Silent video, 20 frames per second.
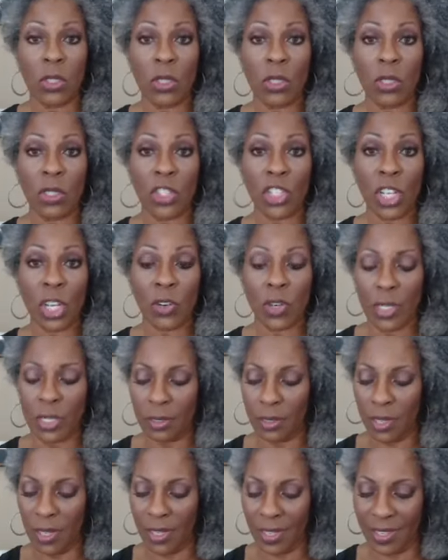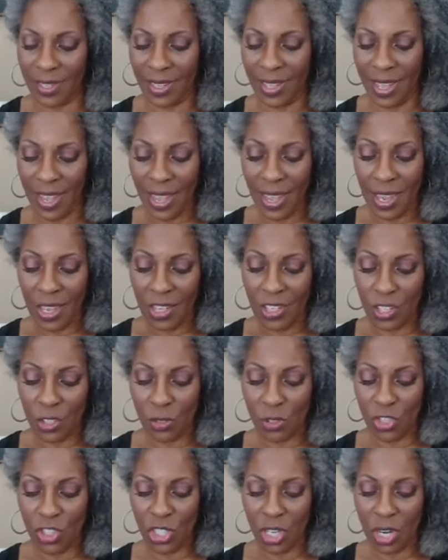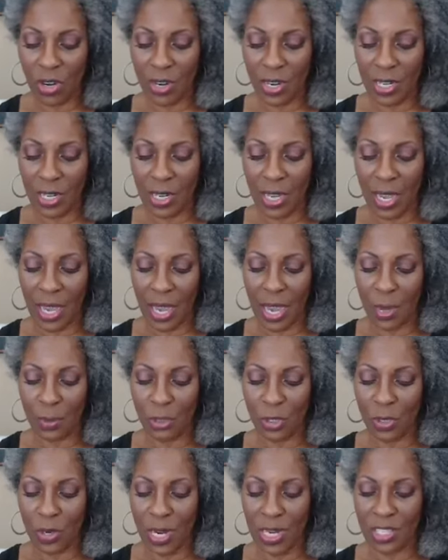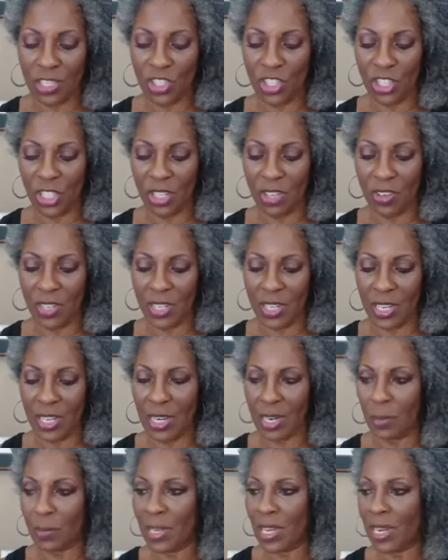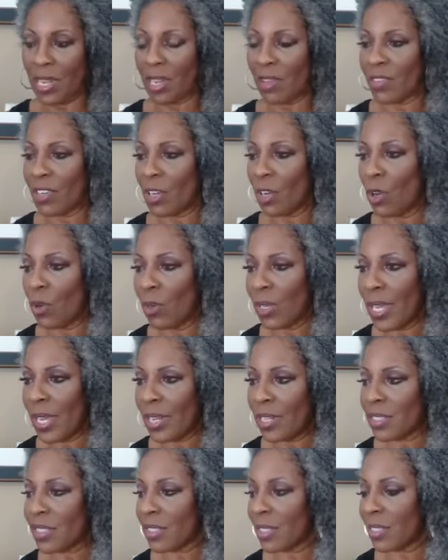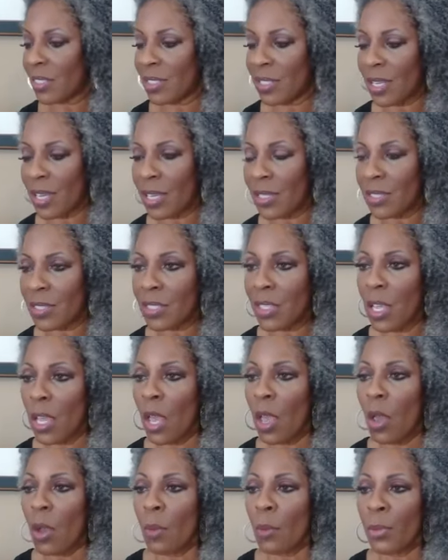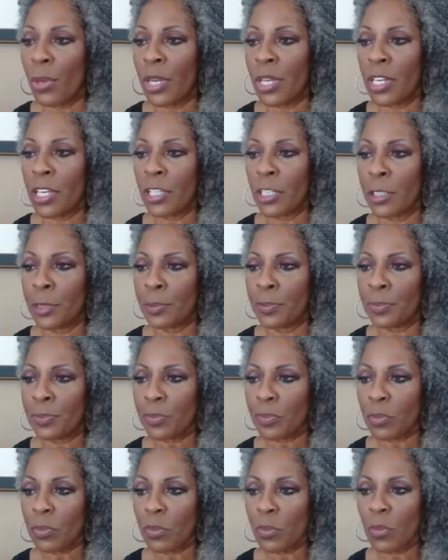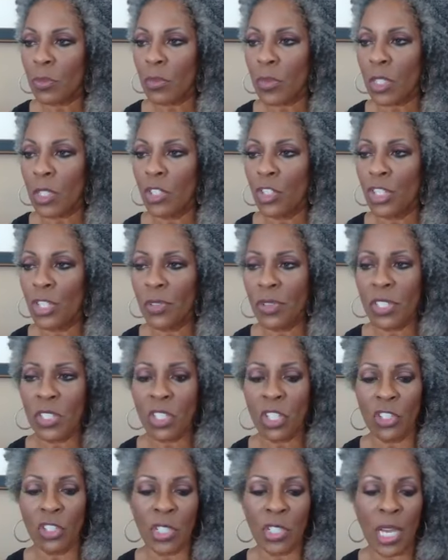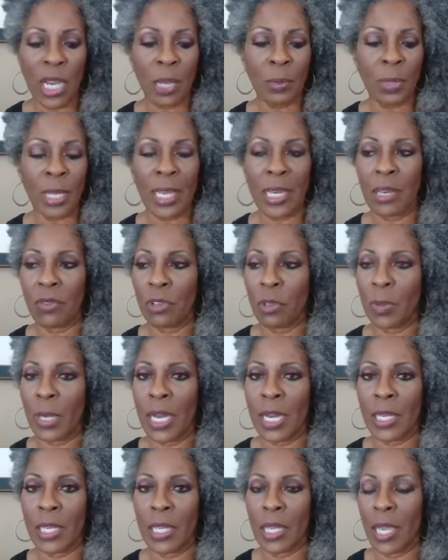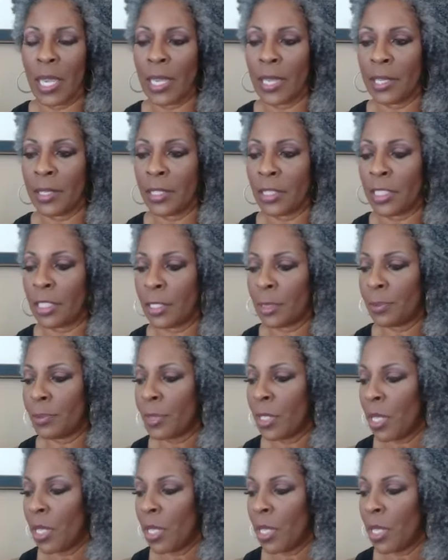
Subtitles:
Share it. You share it. I'm trying to share it, and I'm not having a whole lot of success. But share this on your timeline, everybody. And